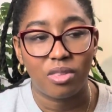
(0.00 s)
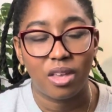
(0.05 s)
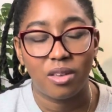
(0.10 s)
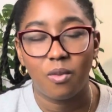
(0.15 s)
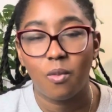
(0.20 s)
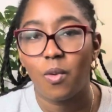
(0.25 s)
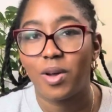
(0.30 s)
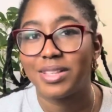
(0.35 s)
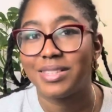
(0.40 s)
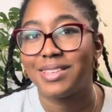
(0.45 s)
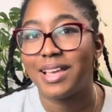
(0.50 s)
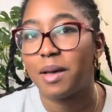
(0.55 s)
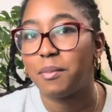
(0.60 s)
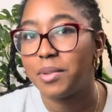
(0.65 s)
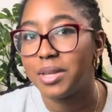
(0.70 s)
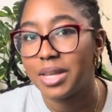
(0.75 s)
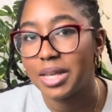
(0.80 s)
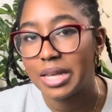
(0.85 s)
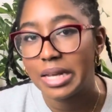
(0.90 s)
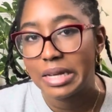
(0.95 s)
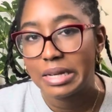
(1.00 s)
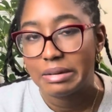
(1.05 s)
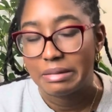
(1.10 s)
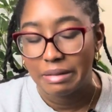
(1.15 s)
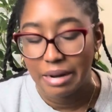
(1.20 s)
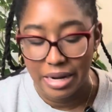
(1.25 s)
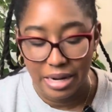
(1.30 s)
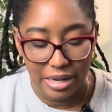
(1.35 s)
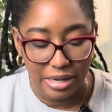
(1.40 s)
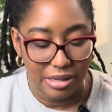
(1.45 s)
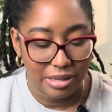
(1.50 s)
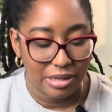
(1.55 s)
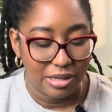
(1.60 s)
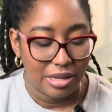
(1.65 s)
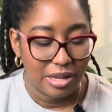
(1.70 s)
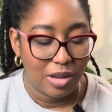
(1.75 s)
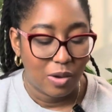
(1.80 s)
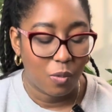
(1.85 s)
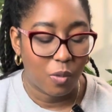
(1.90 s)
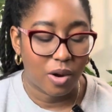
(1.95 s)
What's happening, right?
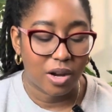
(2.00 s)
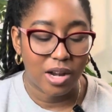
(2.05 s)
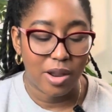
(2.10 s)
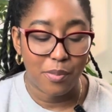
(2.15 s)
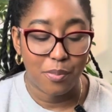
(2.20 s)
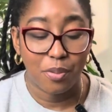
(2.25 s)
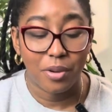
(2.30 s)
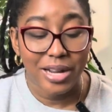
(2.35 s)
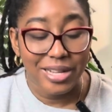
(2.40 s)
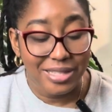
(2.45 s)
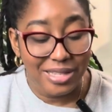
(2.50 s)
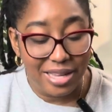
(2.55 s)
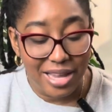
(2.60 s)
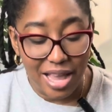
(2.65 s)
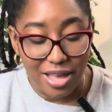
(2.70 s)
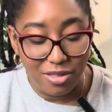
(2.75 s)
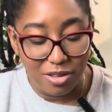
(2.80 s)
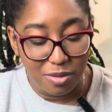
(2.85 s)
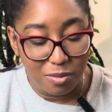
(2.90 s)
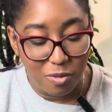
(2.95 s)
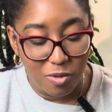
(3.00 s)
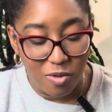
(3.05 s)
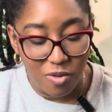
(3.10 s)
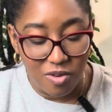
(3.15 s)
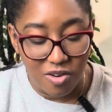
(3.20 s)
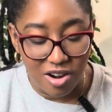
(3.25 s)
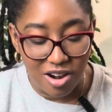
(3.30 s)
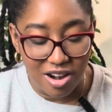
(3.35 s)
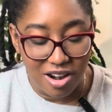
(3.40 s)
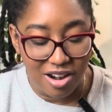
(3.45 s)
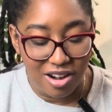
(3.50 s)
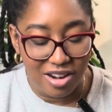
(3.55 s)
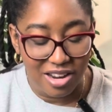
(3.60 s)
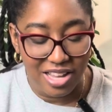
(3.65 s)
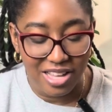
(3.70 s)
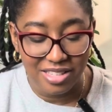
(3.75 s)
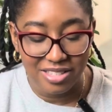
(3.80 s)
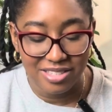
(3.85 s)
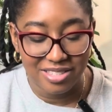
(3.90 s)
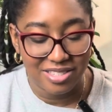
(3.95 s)
We're going to pray together more.
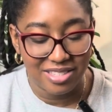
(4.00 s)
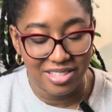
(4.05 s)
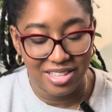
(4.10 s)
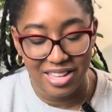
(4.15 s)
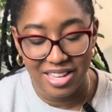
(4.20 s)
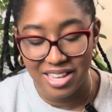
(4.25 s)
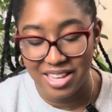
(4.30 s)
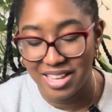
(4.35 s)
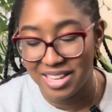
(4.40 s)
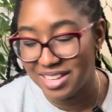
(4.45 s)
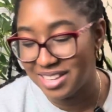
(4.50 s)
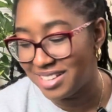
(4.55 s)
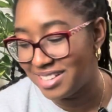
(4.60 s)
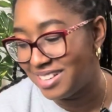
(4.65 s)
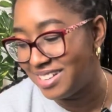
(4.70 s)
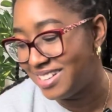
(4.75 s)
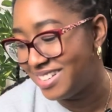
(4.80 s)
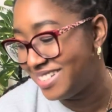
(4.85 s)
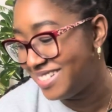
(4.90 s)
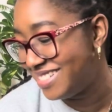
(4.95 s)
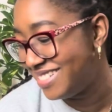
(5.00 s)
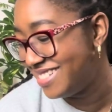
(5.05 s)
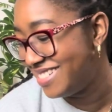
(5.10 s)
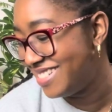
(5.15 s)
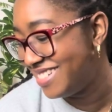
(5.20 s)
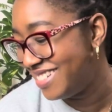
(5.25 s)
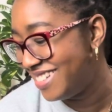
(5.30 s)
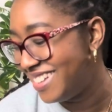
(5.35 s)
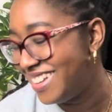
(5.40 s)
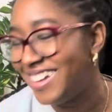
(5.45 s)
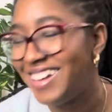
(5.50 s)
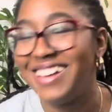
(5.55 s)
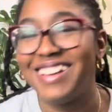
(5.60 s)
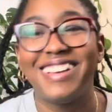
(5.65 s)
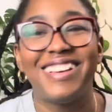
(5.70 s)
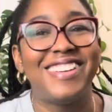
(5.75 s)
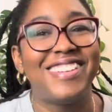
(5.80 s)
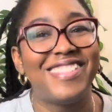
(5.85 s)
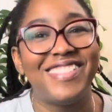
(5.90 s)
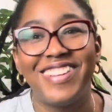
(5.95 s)
It's like,
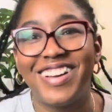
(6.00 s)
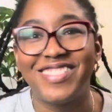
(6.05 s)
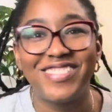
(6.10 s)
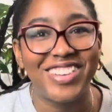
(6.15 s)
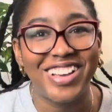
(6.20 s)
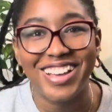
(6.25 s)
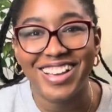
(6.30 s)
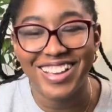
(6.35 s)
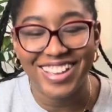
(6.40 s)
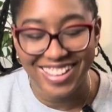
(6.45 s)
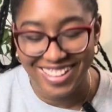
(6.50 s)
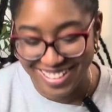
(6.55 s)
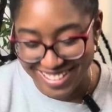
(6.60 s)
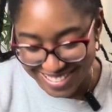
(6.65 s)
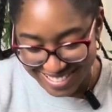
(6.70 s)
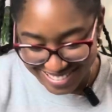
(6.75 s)
who am I?